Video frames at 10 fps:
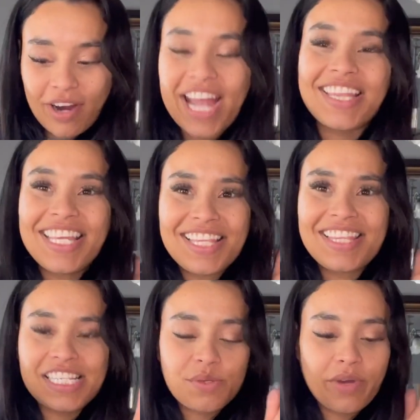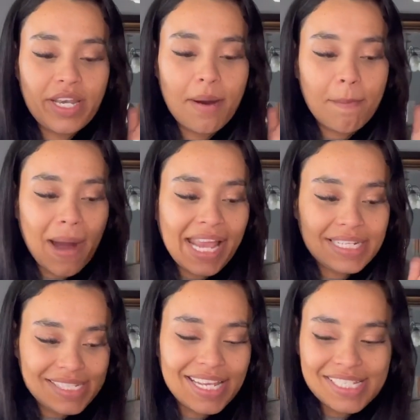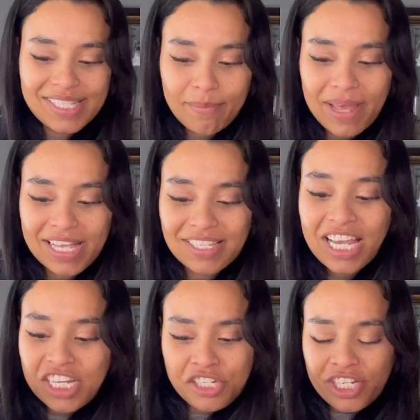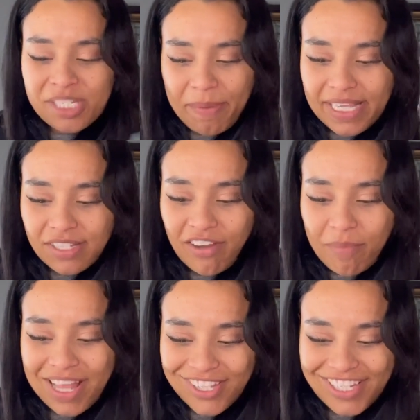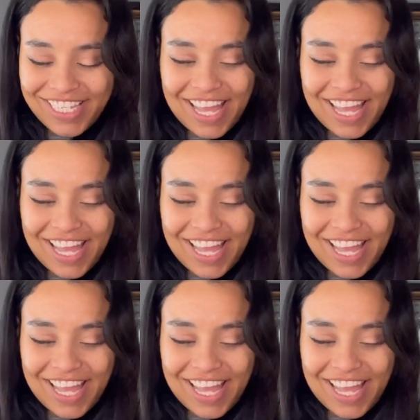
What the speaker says: I think this one might taste the best just based off by looking